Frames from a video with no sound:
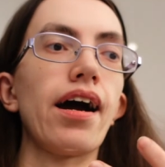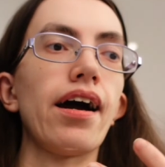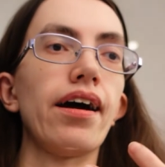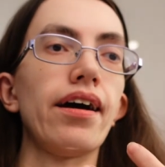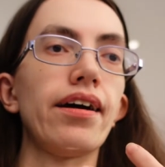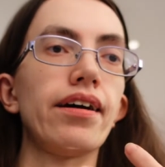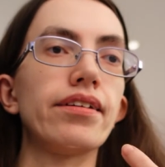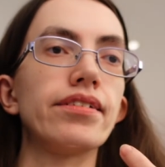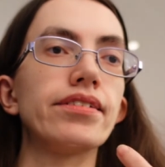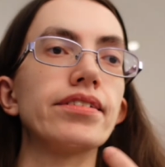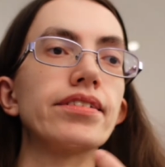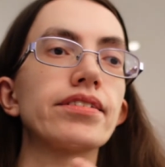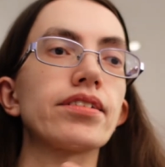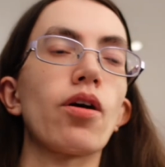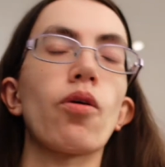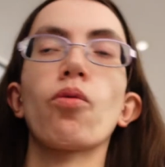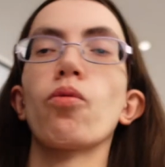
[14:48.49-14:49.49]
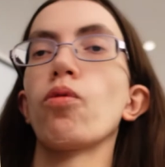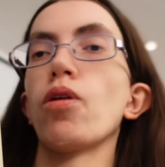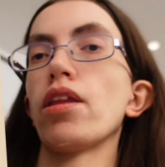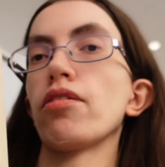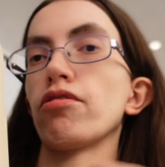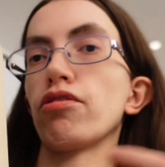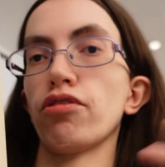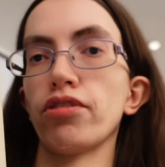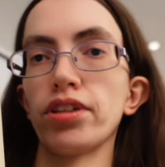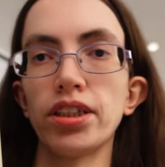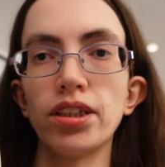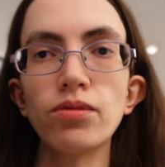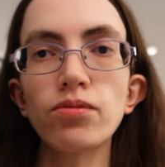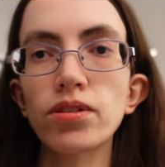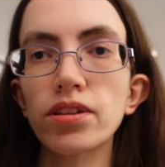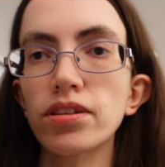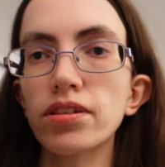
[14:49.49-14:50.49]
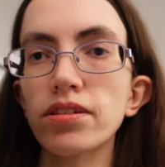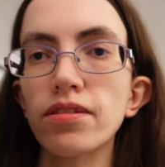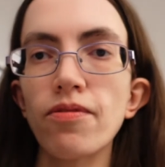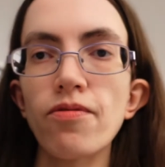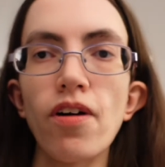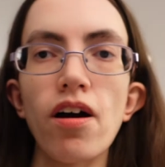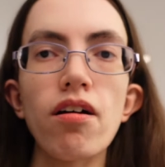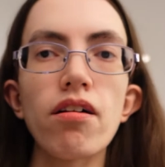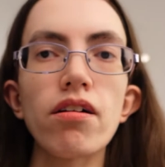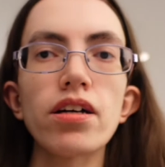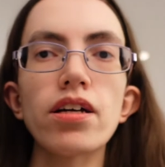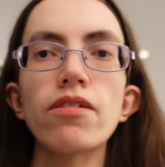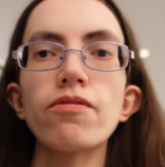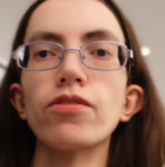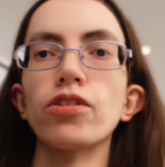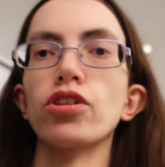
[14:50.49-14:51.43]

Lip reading: and whether or not he was going to survive